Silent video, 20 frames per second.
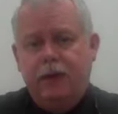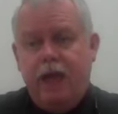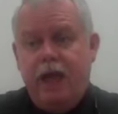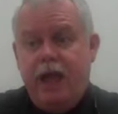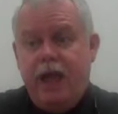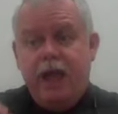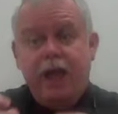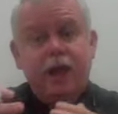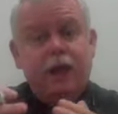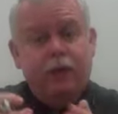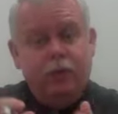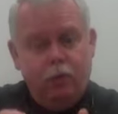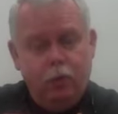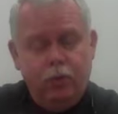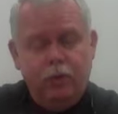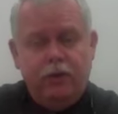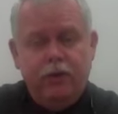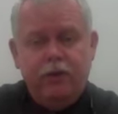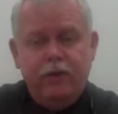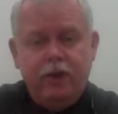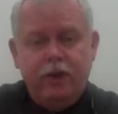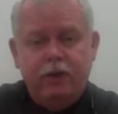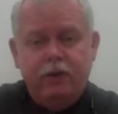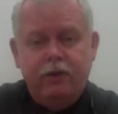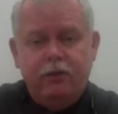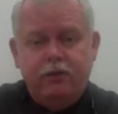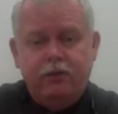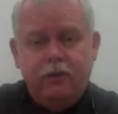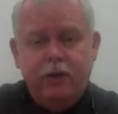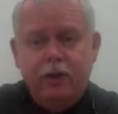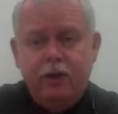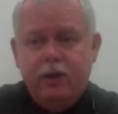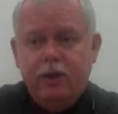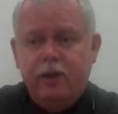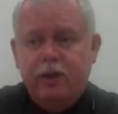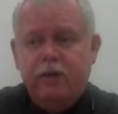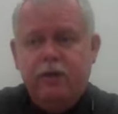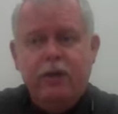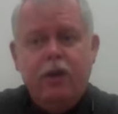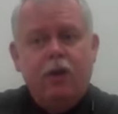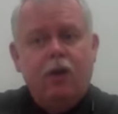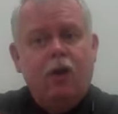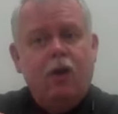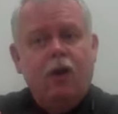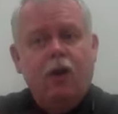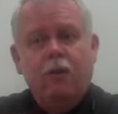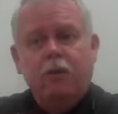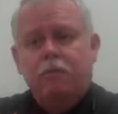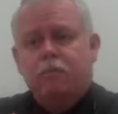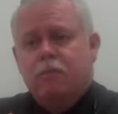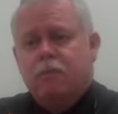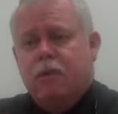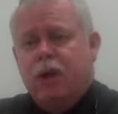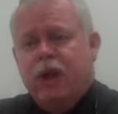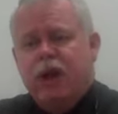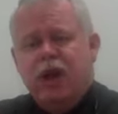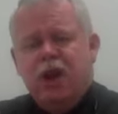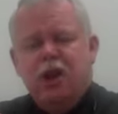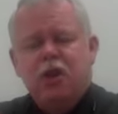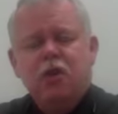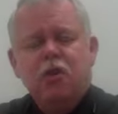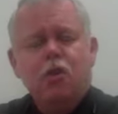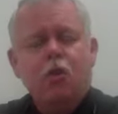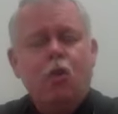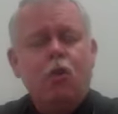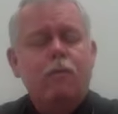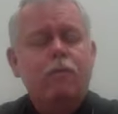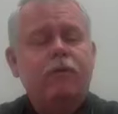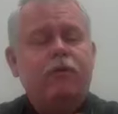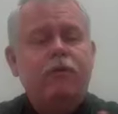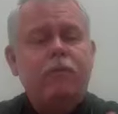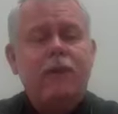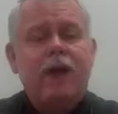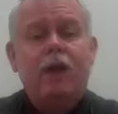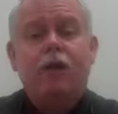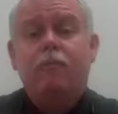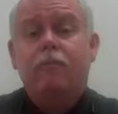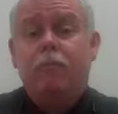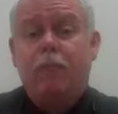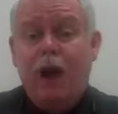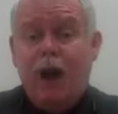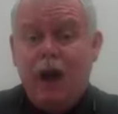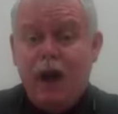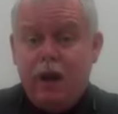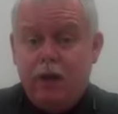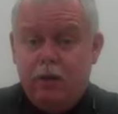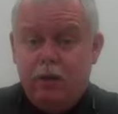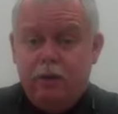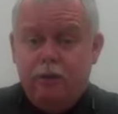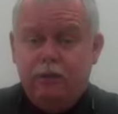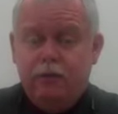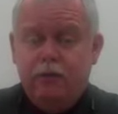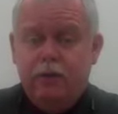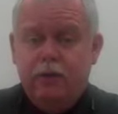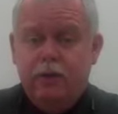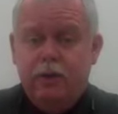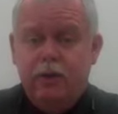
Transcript: And within the industry, there are an enormous amount of buyers,